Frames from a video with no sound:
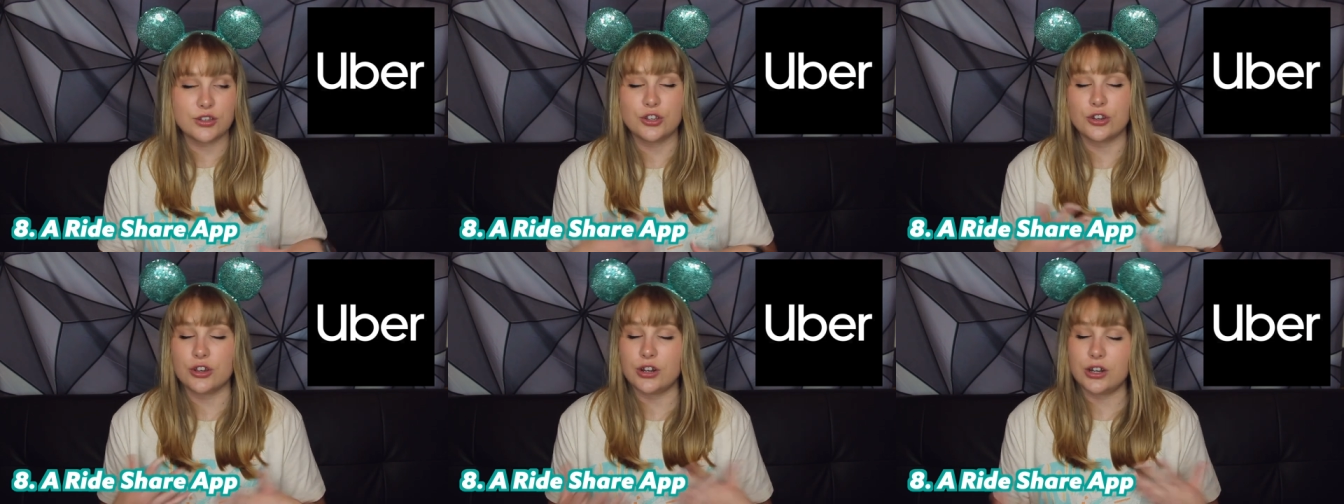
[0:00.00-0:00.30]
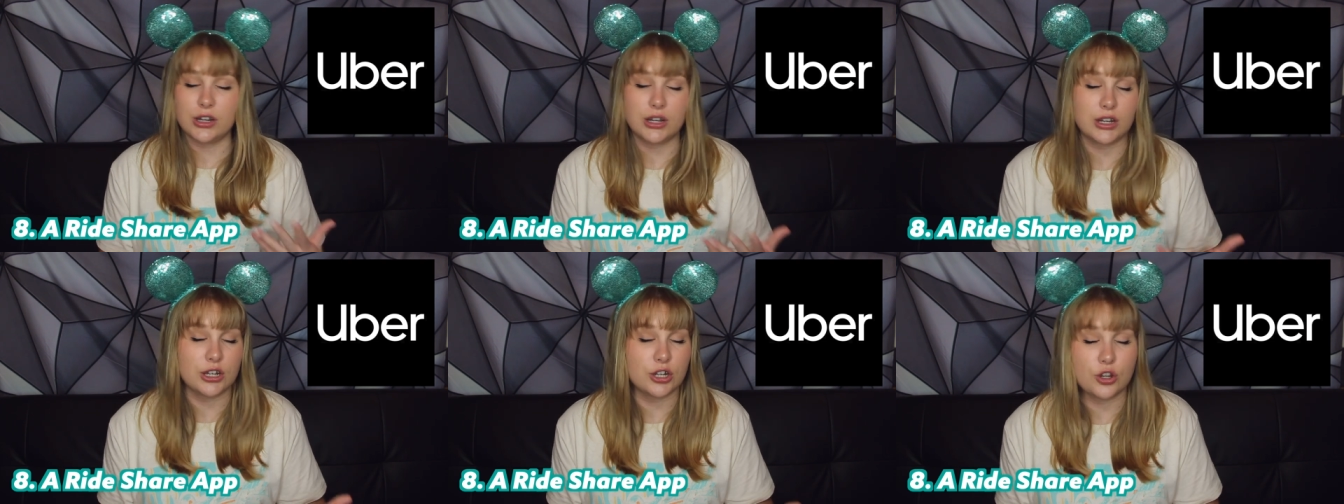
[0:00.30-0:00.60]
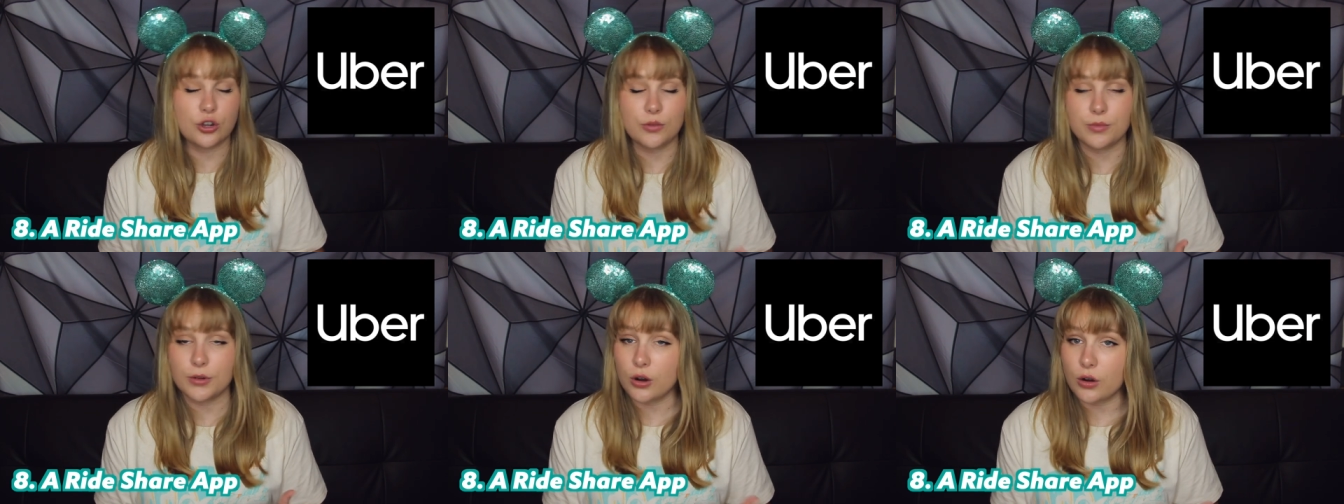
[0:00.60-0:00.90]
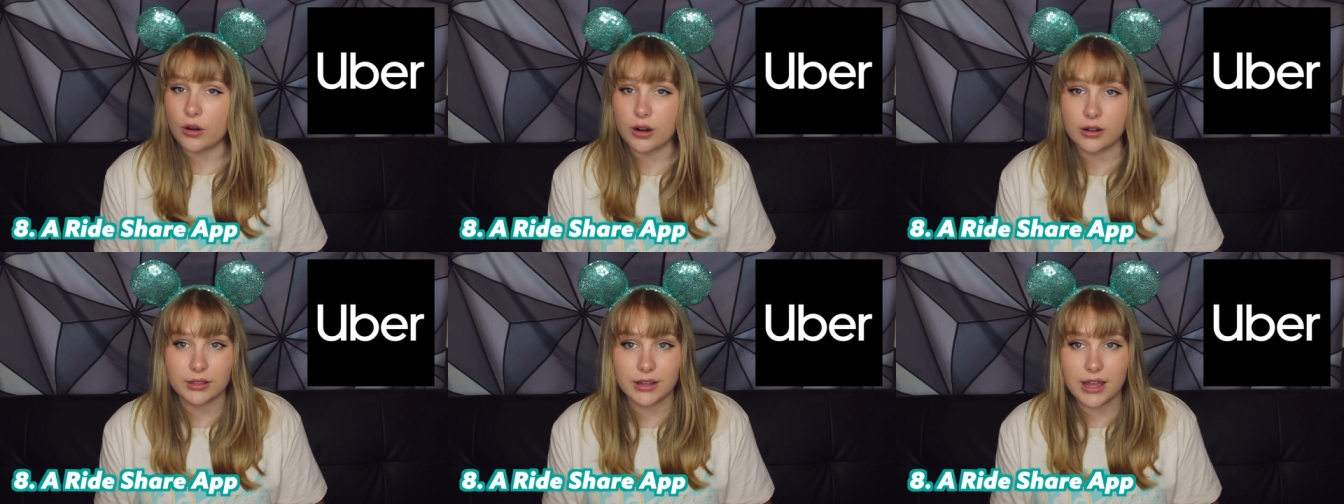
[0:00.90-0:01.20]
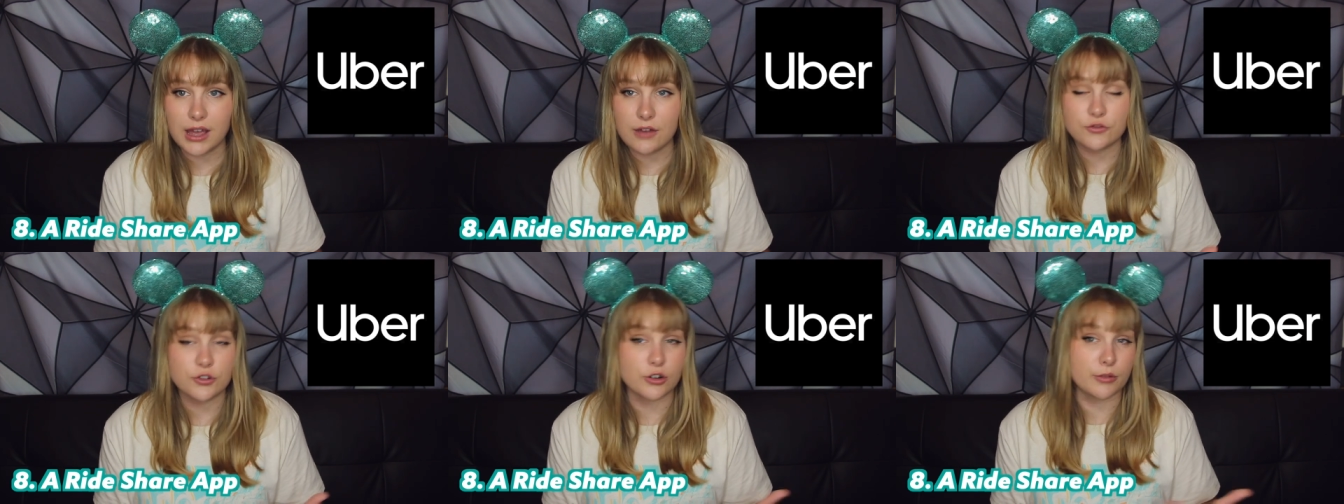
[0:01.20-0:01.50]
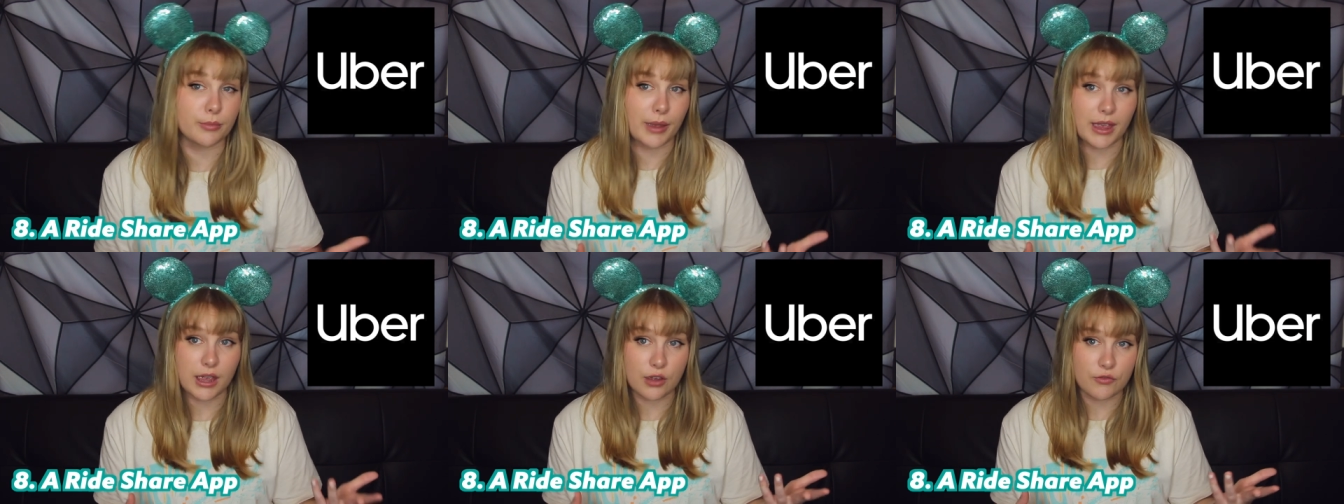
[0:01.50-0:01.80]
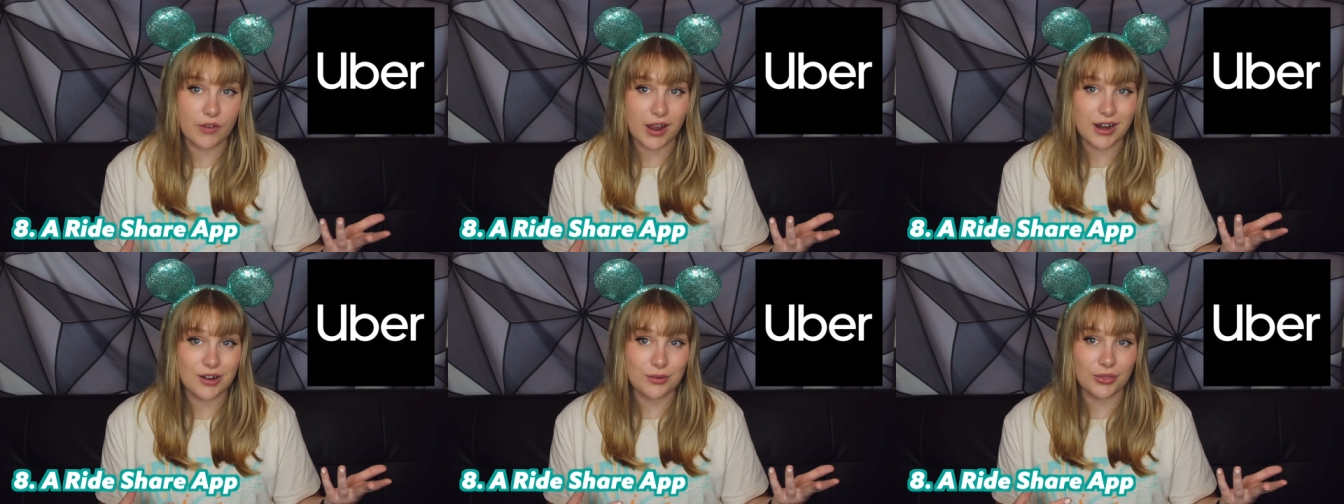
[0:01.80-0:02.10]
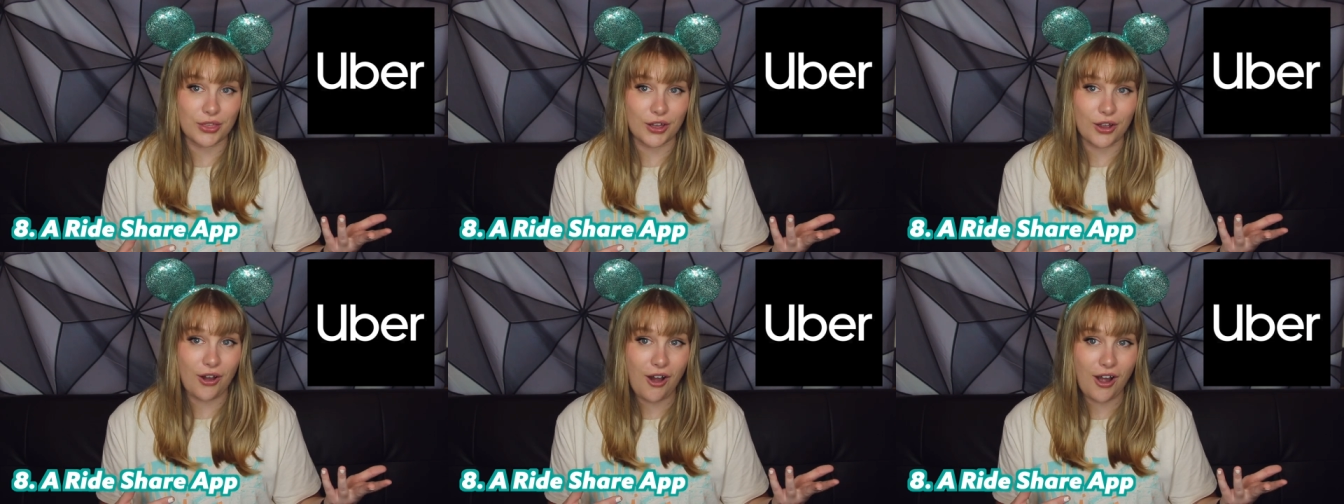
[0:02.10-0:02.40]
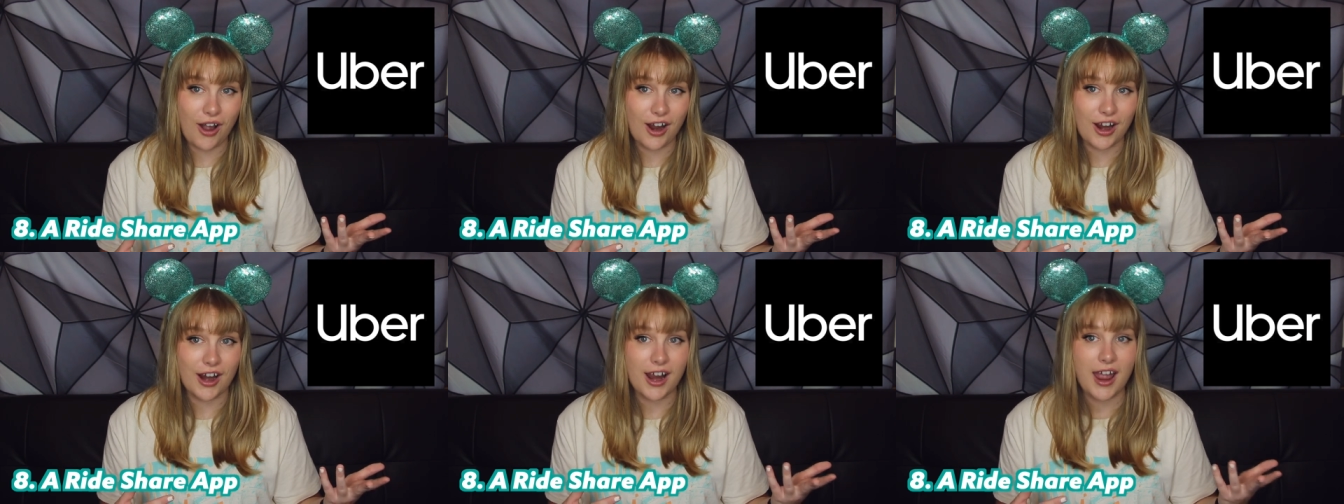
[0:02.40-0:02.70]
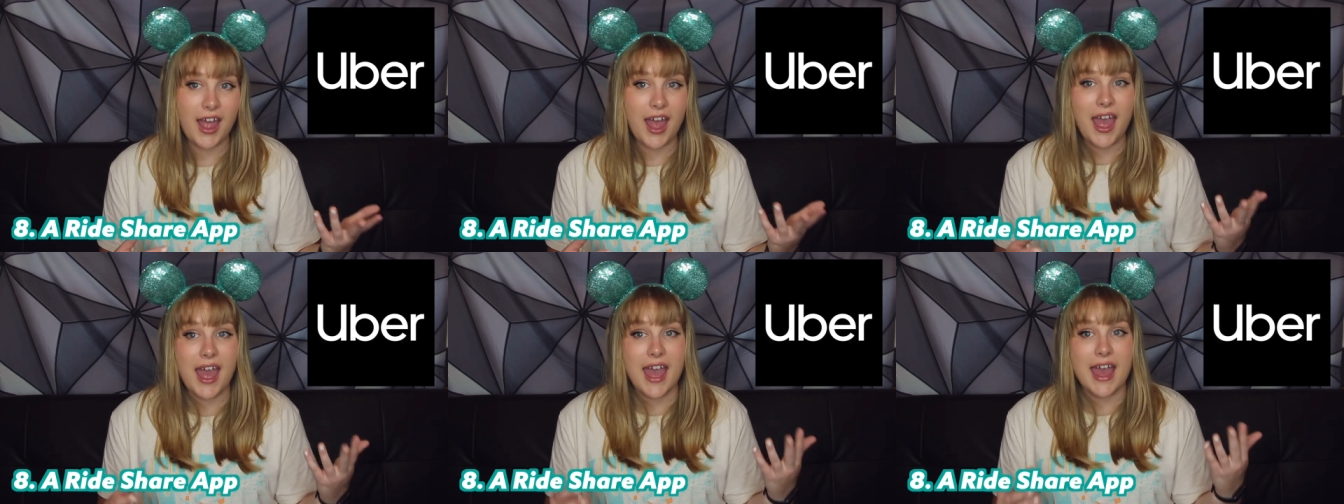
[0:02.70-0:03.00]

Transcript: so you're gonna need an Uber or a Lyft or make a friend with a car.